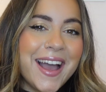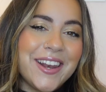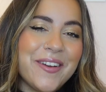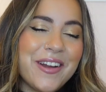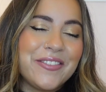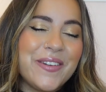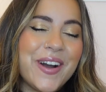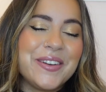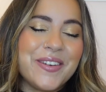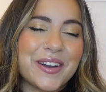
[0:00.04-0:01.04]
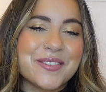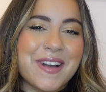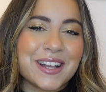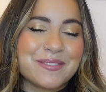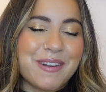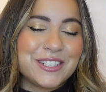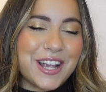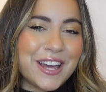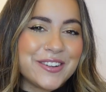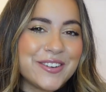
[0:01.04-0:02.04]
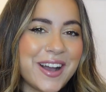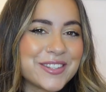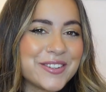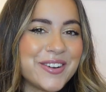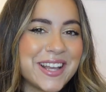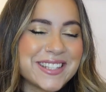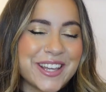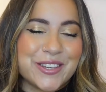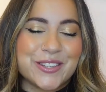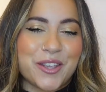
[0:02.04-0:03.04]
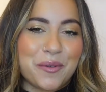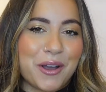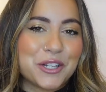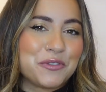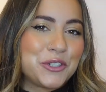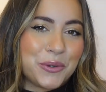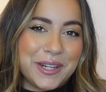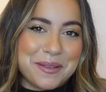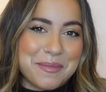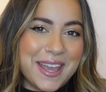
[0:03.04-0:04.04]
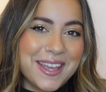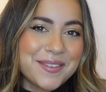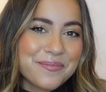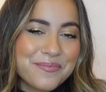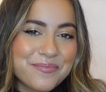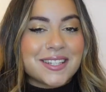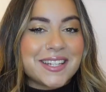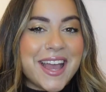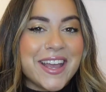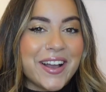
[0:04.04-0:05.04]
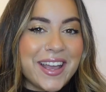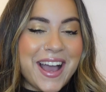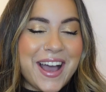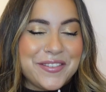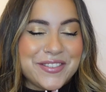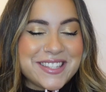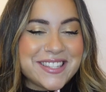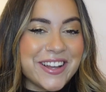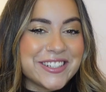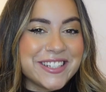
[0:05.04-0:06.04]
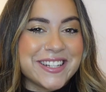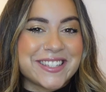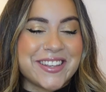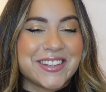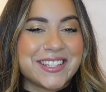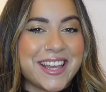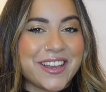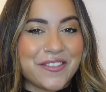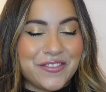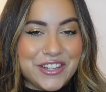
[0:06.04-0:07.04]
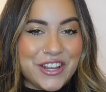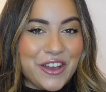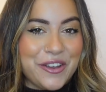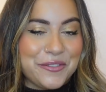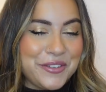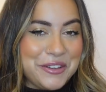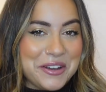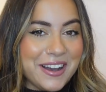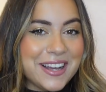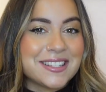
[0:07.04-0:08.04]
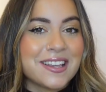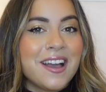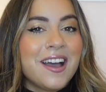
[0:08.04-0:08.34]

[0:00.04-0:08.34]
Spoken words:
Hello everyone, welcome back to my channel. As always, thank you so much for joining me. Today I have such an exciting video for you guys.